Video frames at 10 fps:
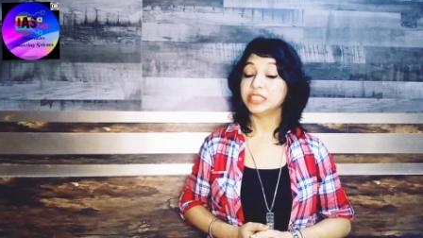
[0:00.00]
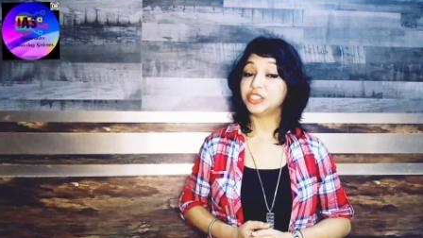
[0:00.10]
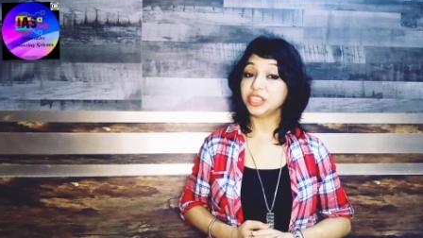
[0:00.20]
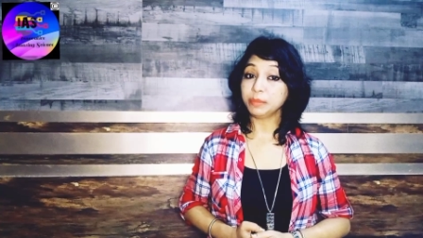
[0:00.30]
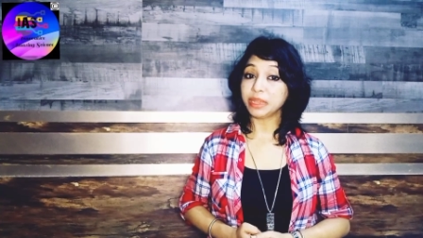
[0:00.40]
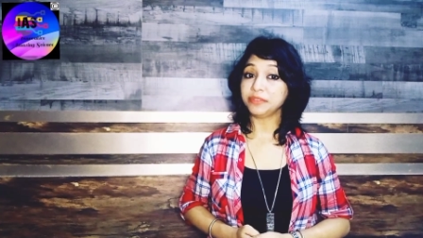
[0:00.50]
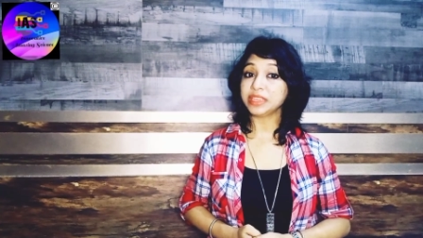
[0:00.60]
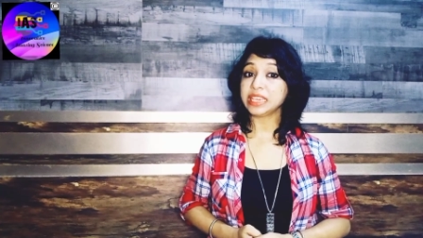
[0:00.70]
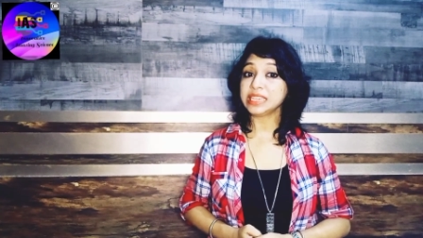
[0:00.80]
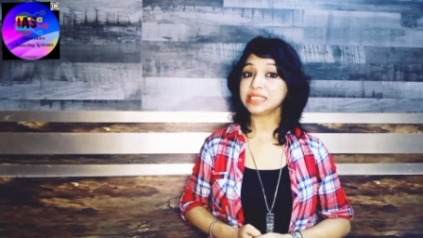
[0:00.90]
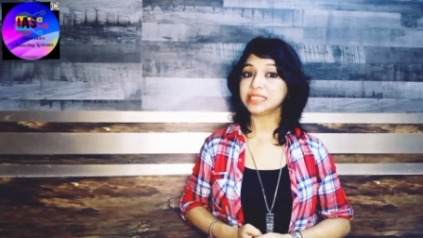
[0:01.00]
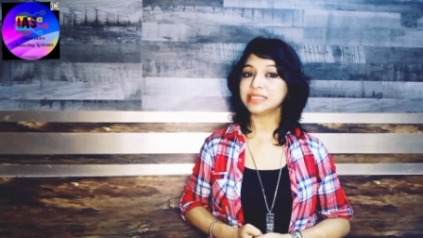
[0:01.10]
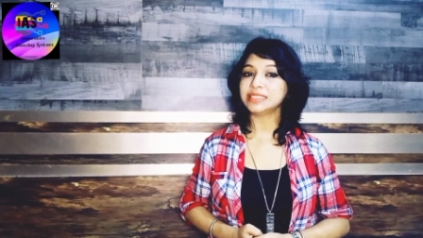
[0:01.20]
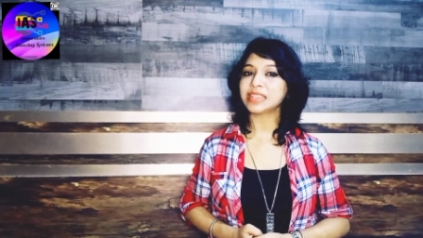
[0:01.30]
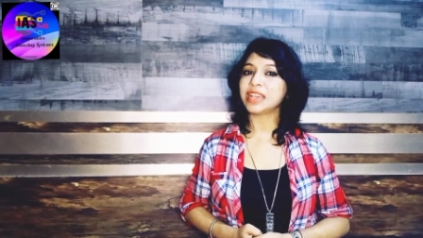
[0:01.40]
During my
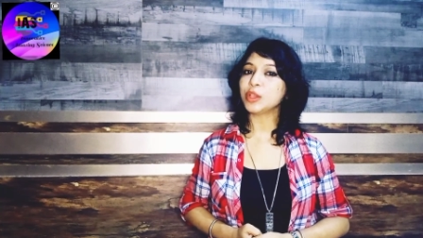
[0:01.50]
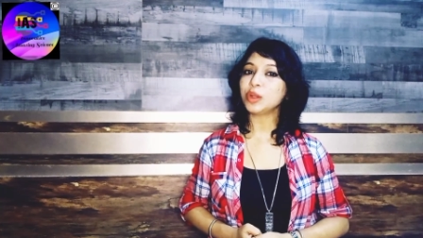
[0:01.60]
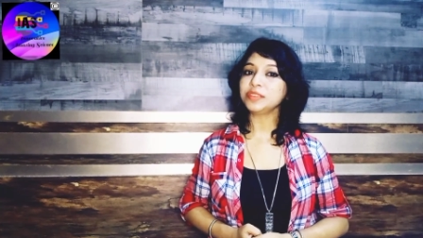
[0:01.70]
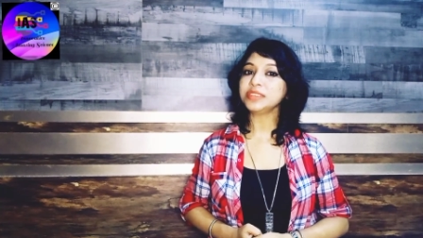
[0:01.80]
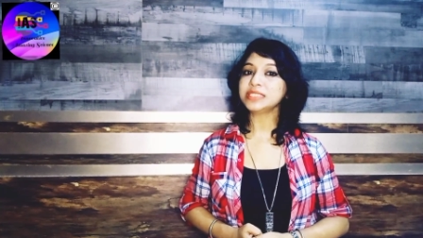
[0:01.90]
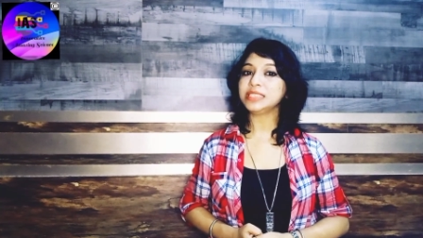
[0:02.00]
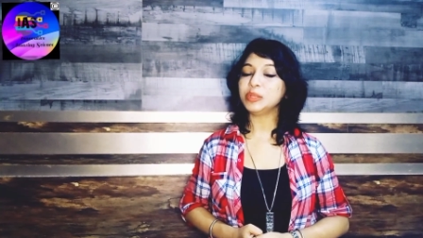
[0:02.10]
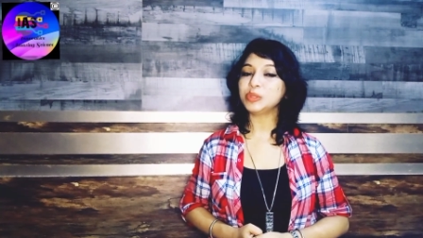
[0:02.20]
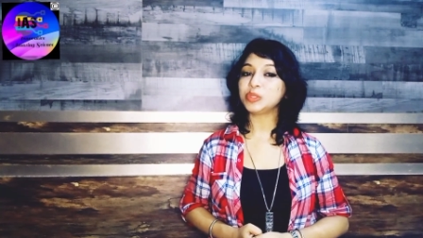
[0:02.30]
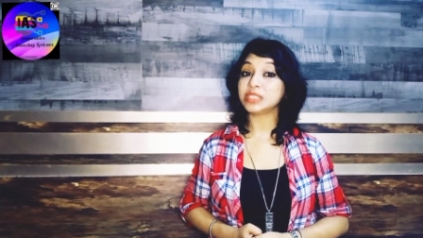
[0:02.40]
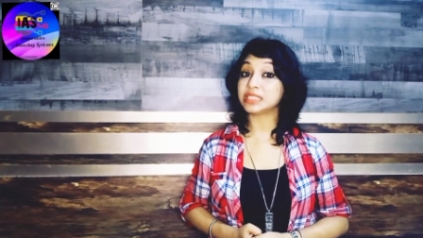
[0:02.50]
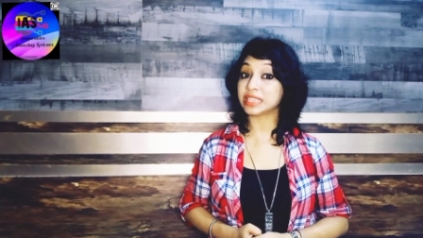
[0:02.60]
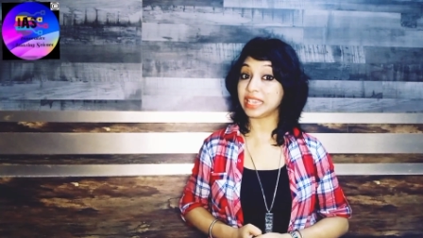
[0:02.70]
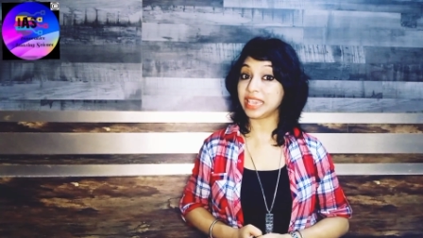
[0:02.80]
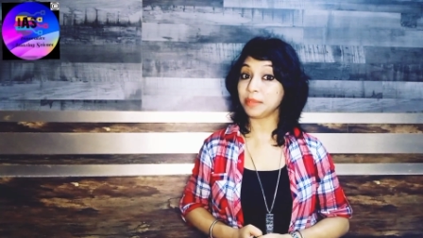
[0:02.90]
vacations, I always used to
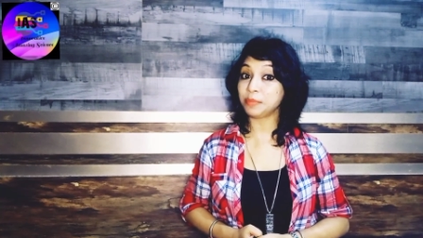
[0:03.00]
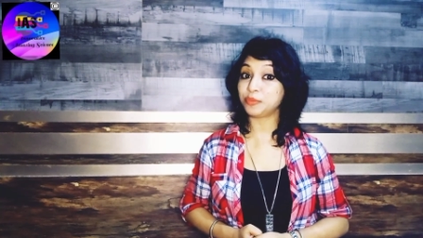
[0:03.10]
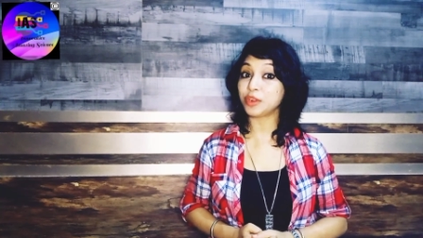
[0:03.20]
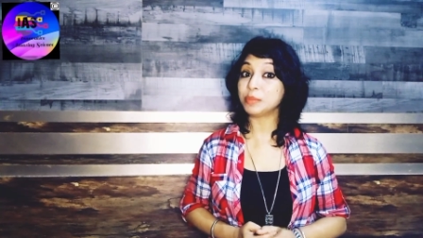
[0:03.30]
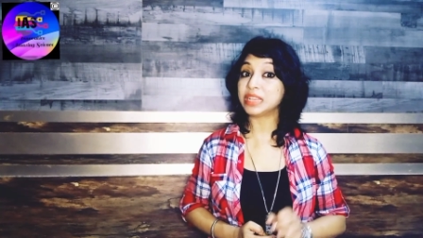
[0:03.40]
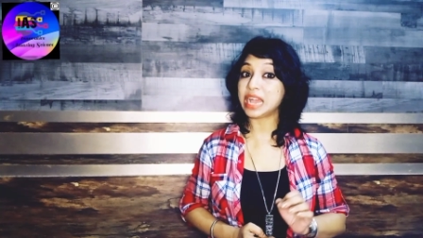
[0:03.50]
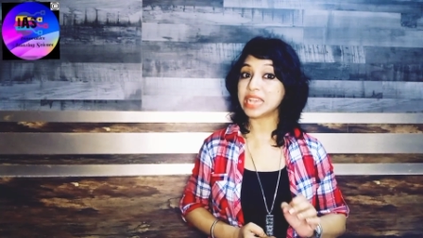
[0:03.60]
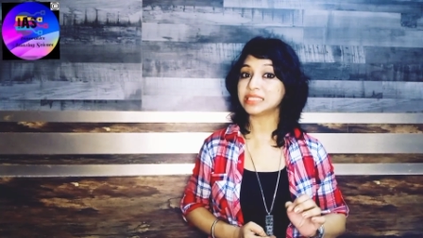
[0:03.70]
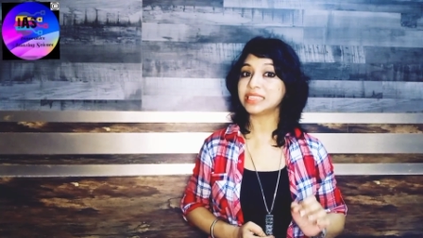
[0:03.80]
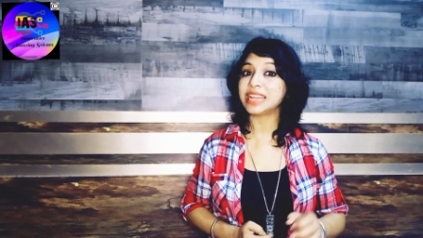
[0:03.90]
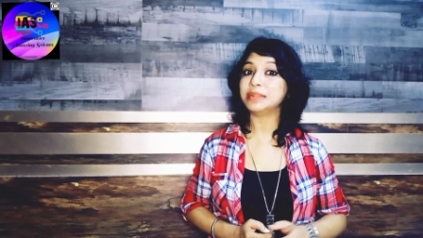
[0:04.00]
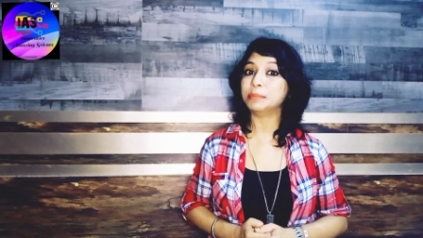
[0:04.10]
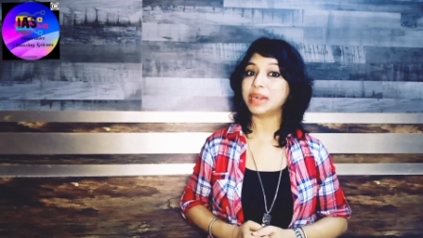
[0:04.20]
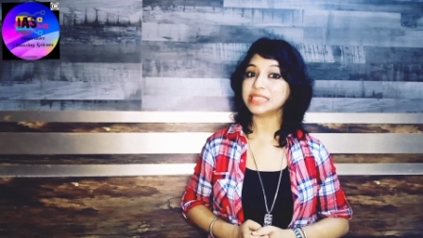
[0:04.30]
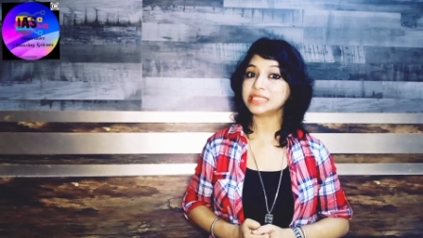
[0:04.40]
escape from the hustle
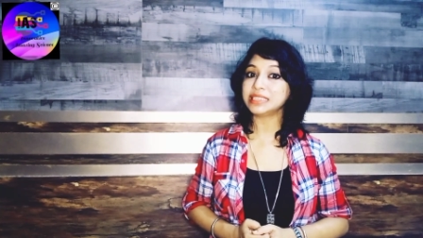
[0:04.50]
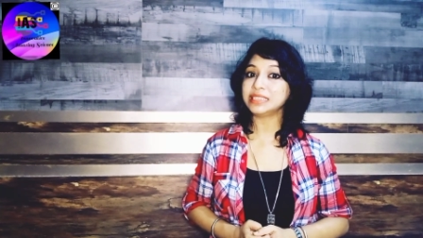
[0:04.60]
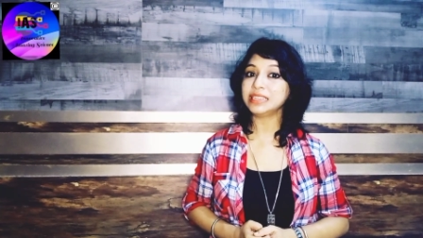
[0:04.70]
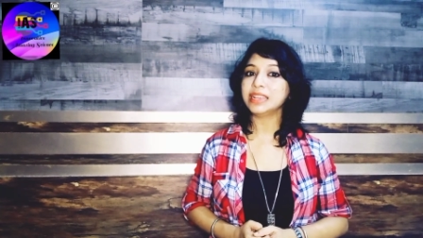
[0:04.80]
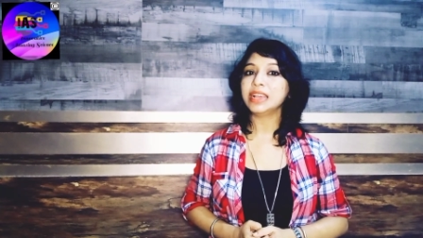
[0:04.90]
and bustle